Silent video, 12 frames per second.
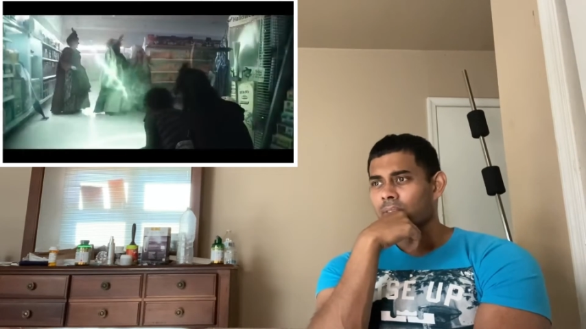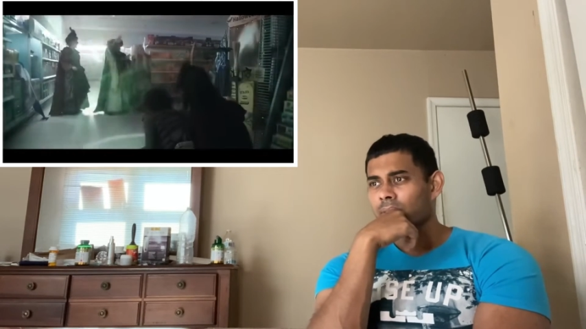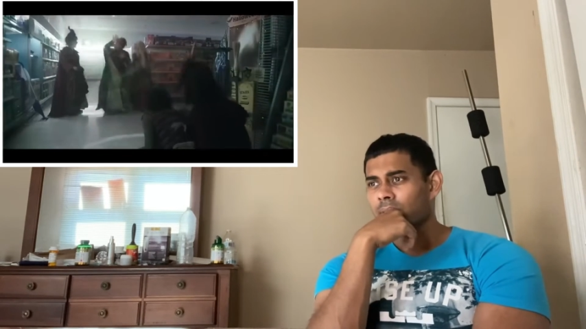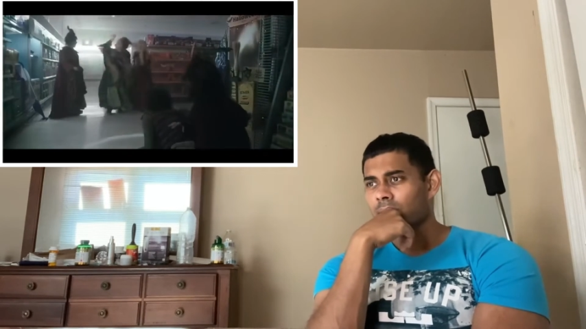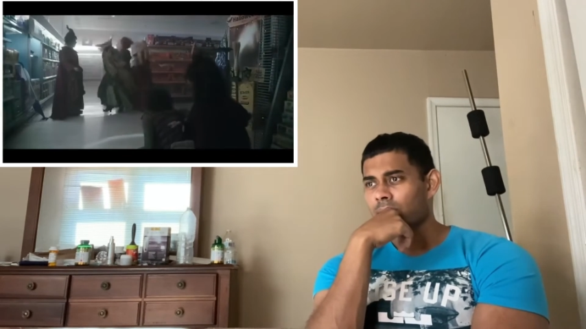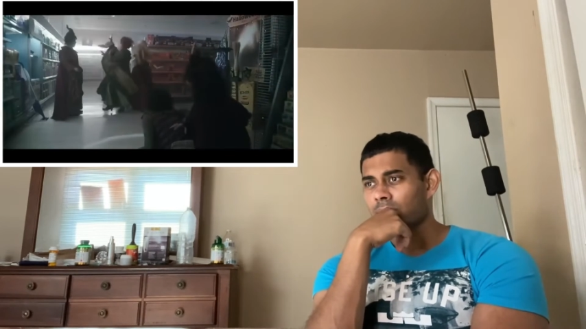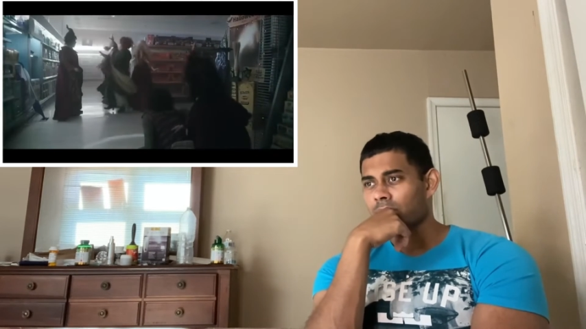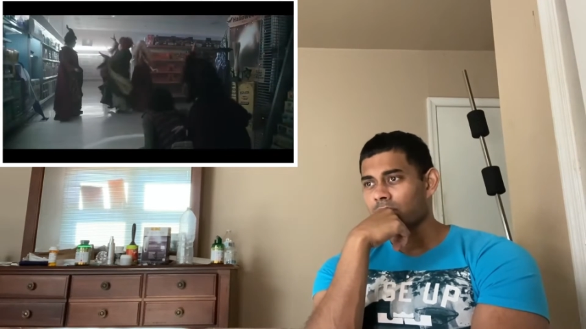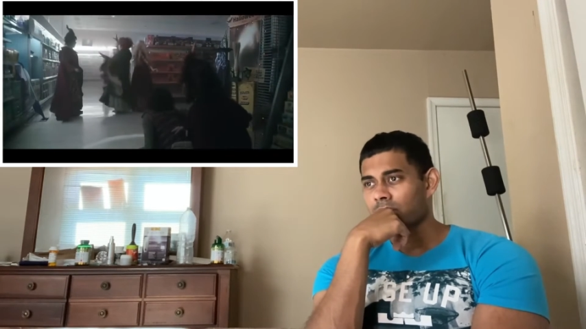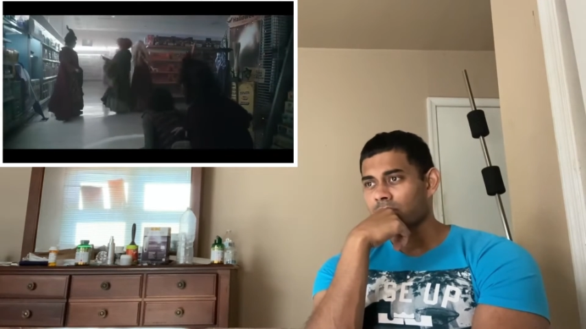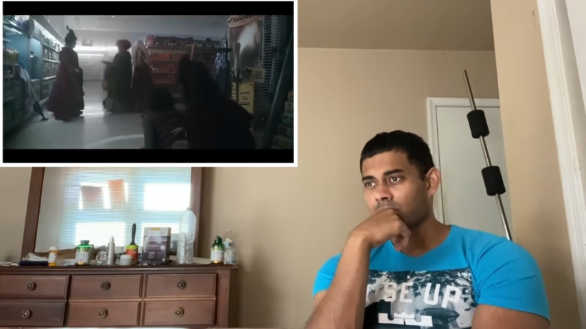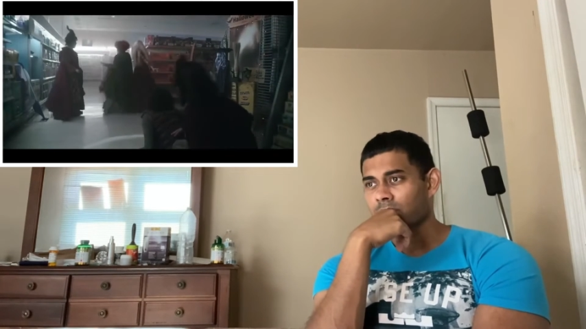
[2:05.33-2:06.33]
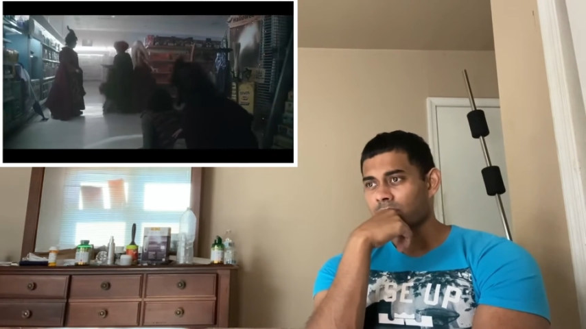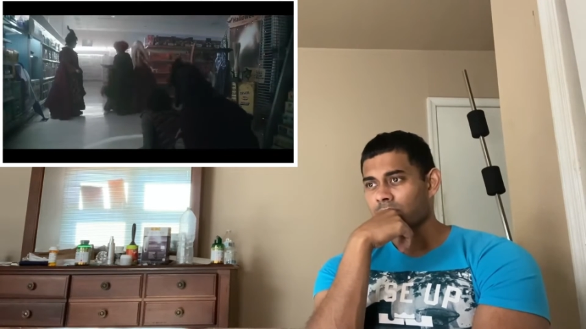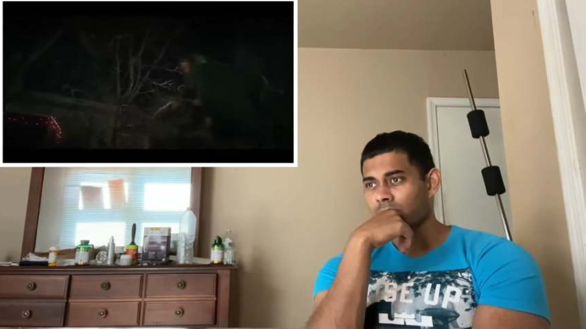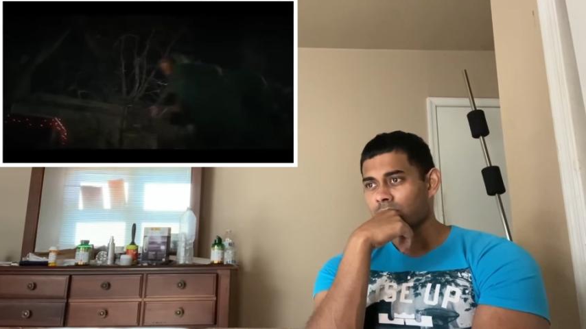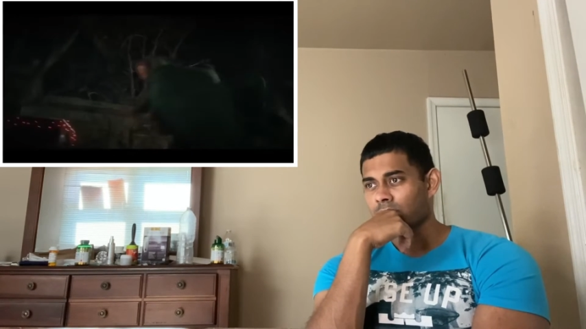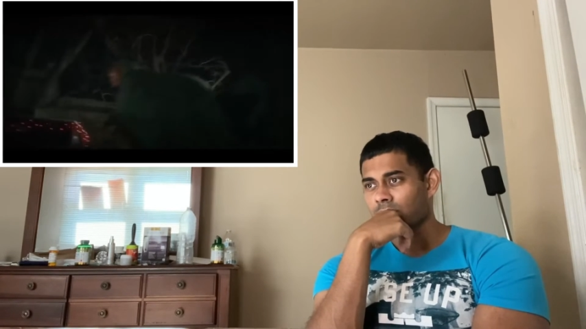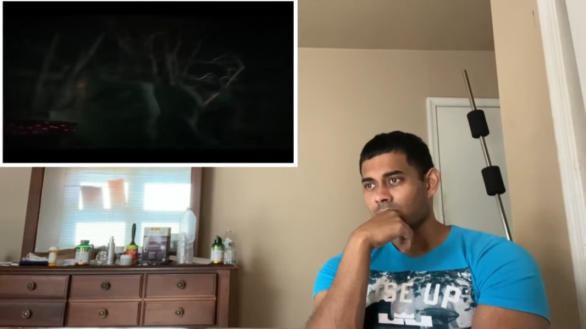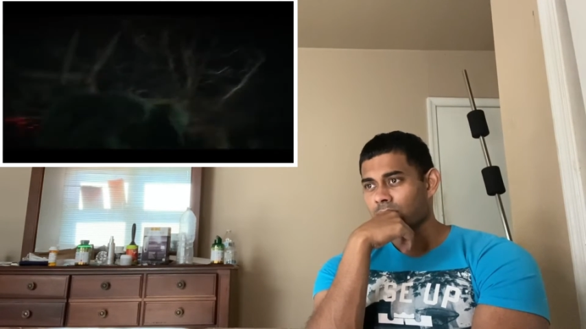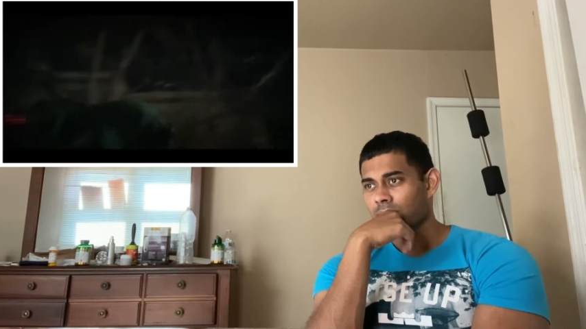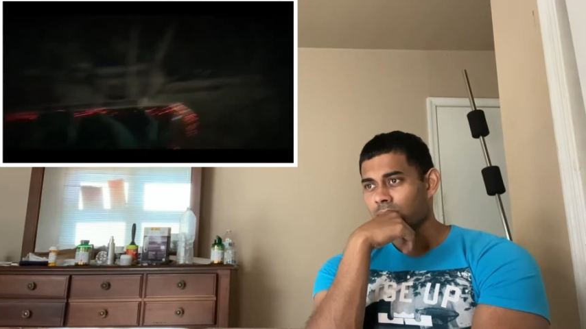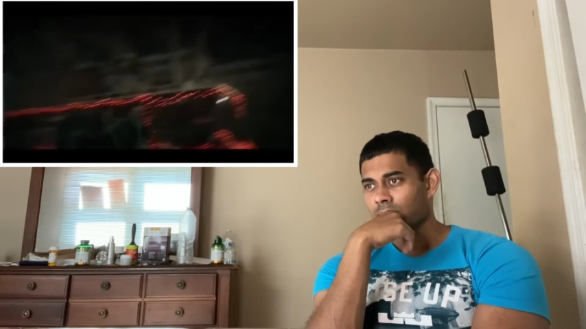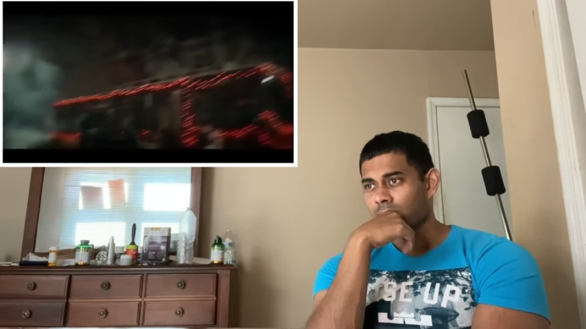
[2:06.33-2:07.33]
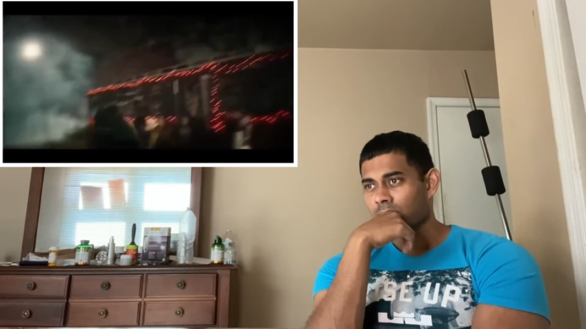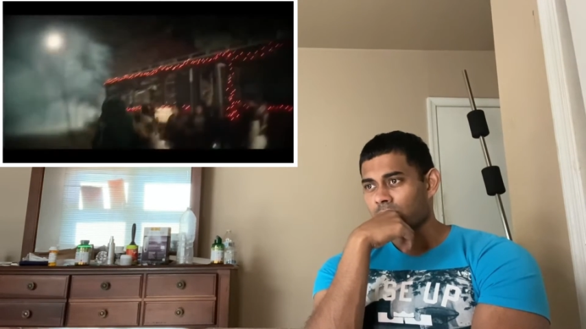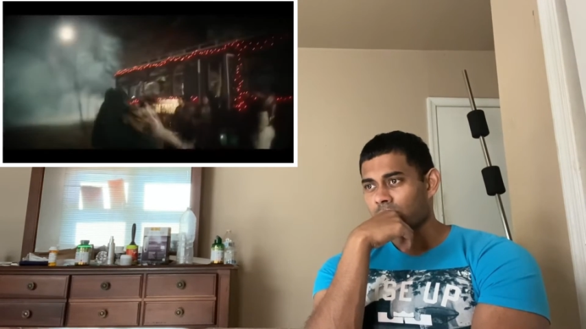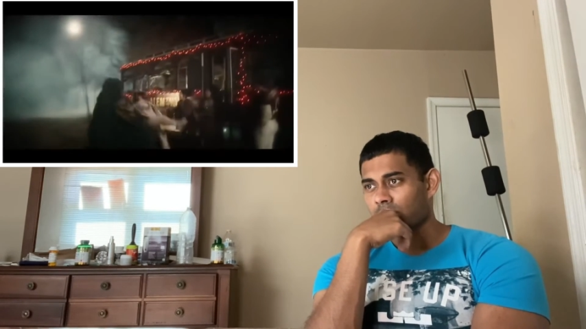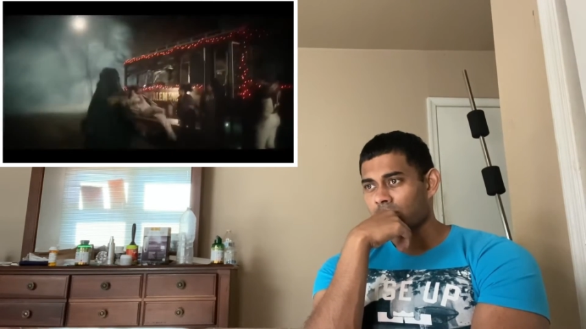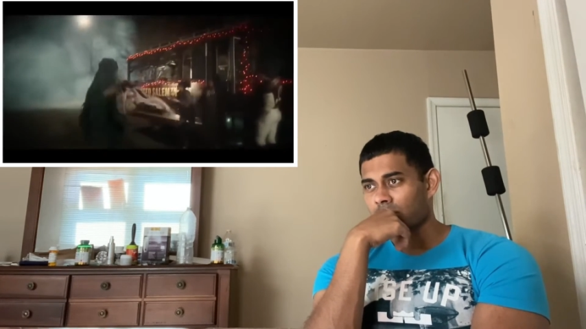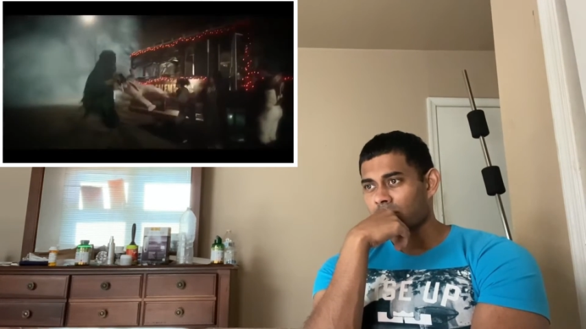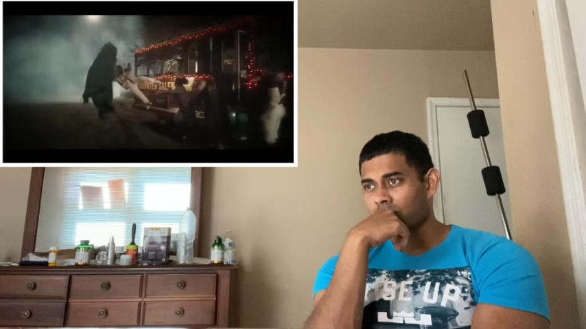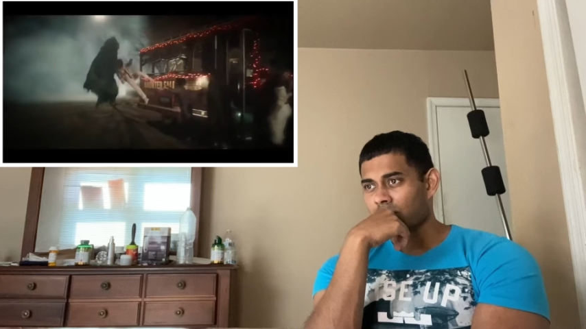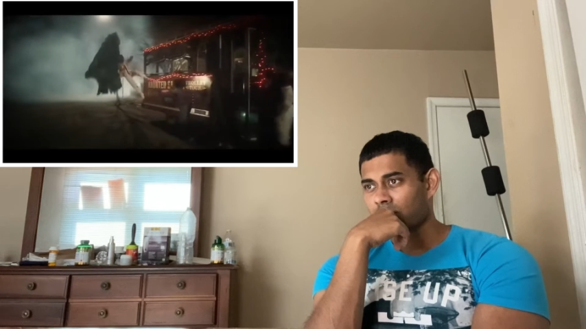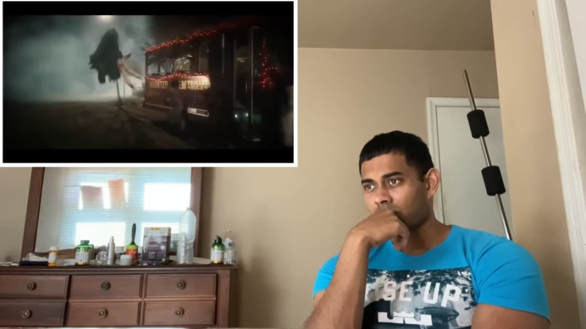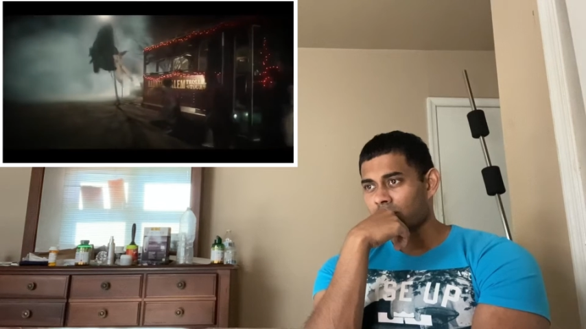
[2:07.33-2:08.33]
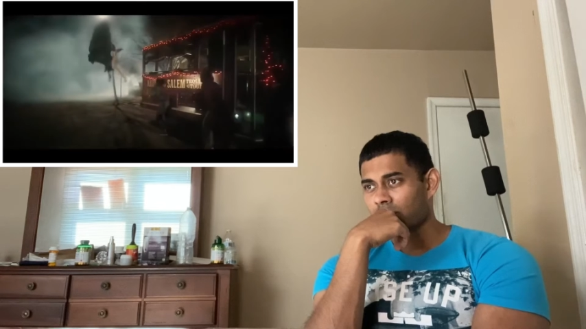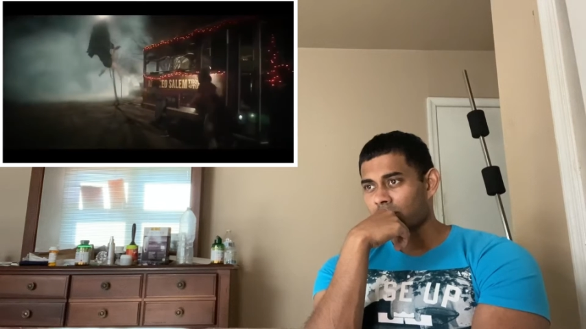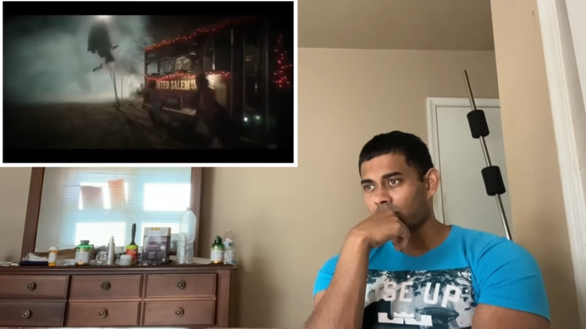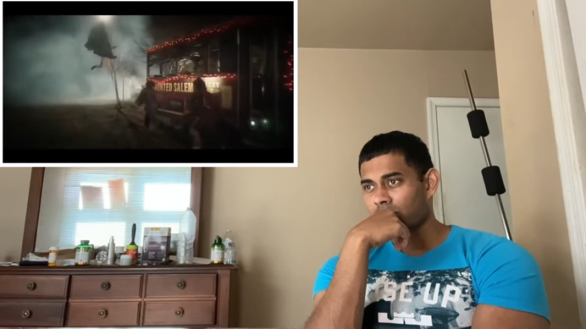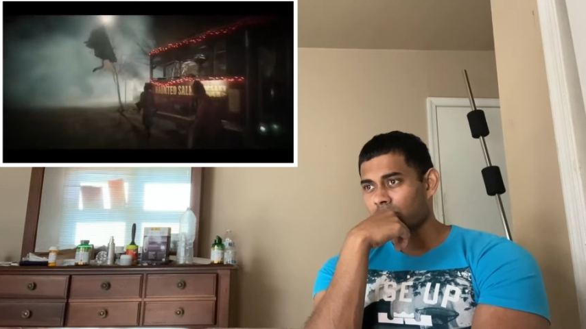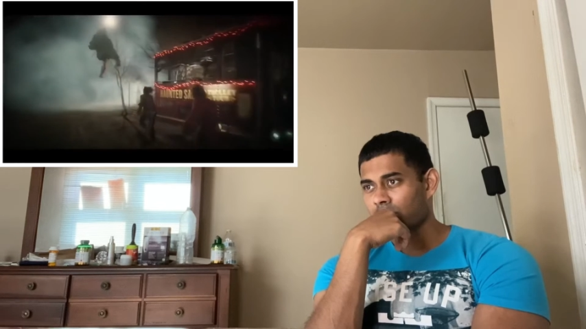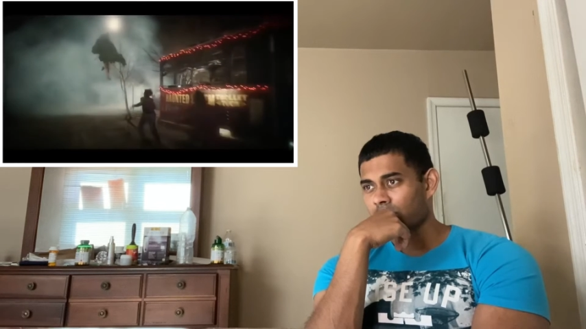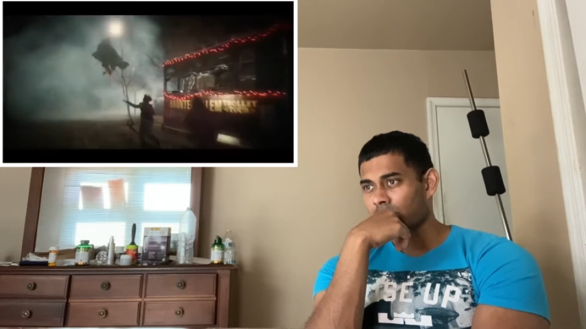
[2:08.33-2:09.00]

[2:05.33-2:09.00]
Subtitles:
(silence)